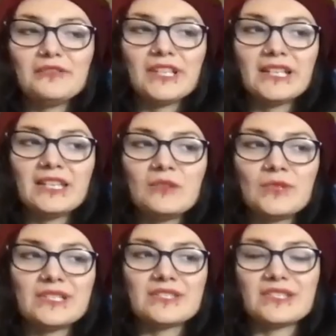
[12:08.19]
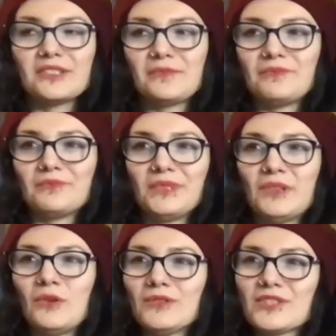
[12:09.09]
like he was an
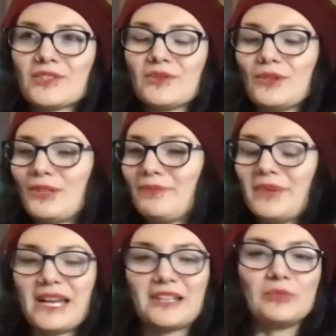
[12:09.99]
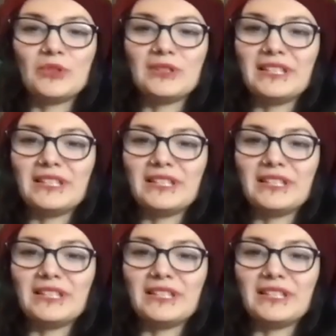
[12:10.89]
old school Hannibal